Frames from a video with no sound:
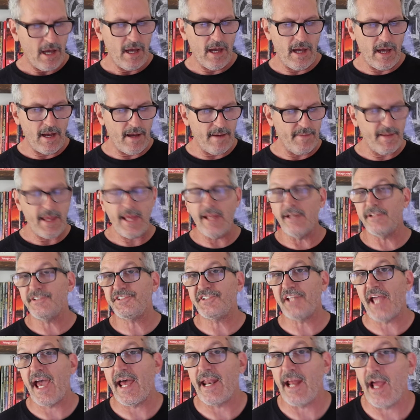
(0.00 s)

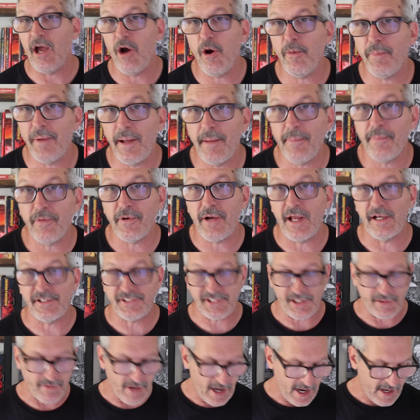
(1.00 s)
Hettlestad. I hope I
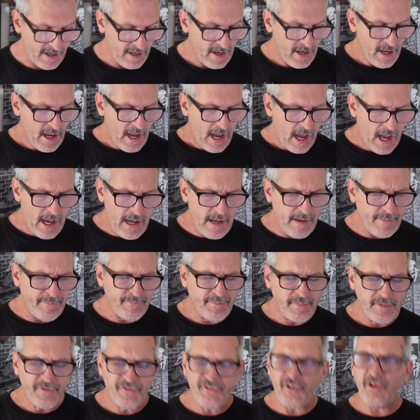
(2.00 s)
pronounced that right.
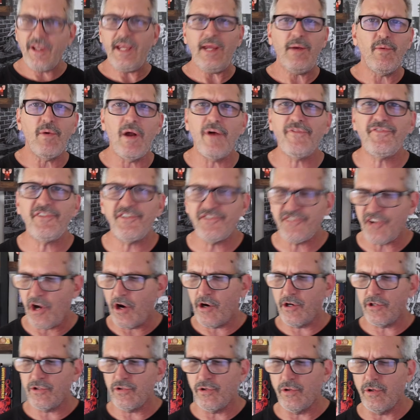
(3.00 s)
So he wrote this
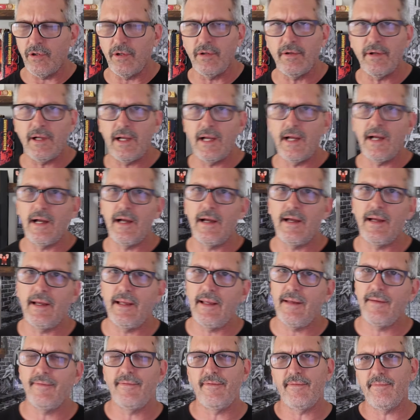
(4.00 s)
article,
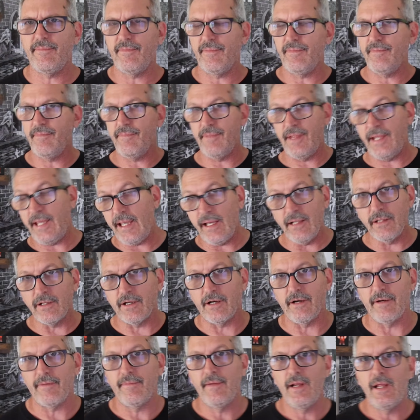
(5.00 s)
The
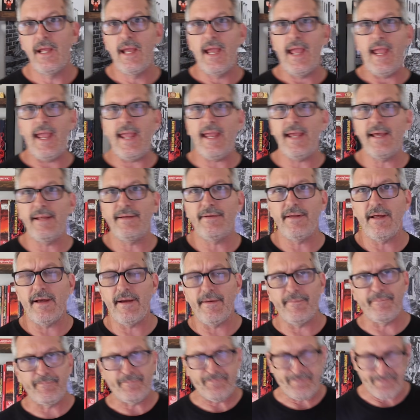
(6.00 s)
Healer.
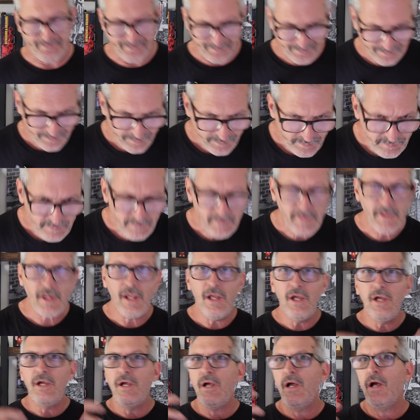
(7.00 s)
And
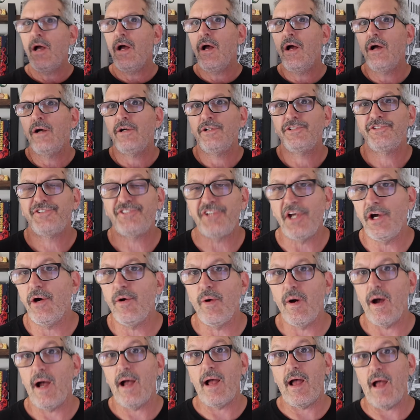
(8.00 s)

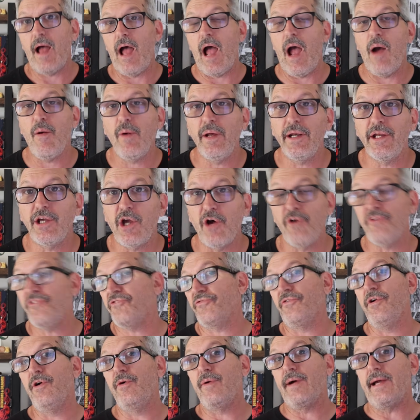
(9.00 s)
so I want to go
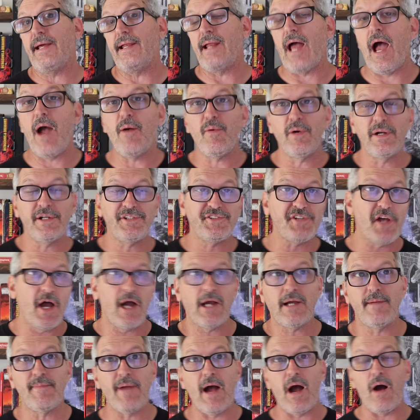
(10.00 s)
through it. I want to
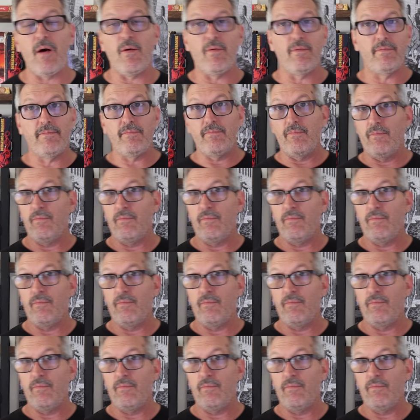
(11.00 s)
talk about,